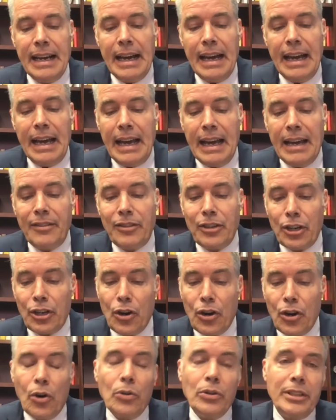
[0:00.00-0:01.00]
And the
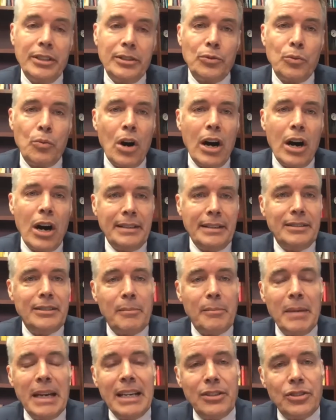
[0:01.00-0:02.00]
goal is, one, to
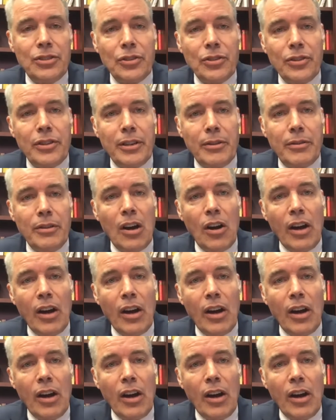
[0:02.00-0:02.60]
make sure that